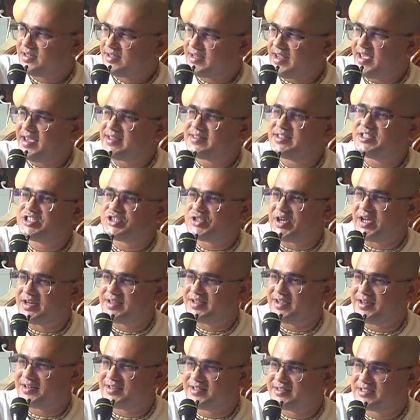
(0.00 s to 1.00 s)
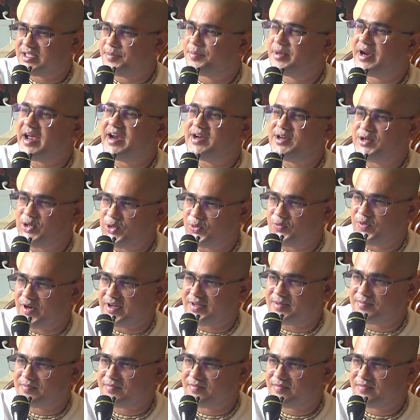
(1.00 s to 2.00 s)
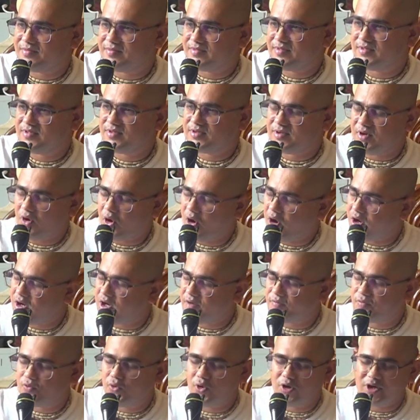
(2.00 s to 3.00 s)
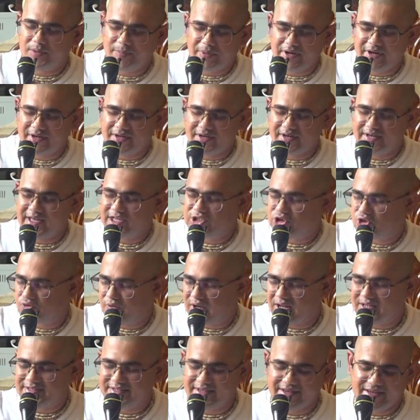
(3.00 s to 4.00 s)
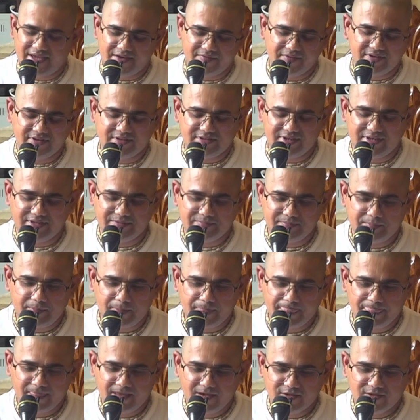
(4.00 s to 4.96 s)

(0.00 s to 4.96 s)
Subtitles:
Take this chariot. It's a brand new one. All of gold plated and jewels and everything.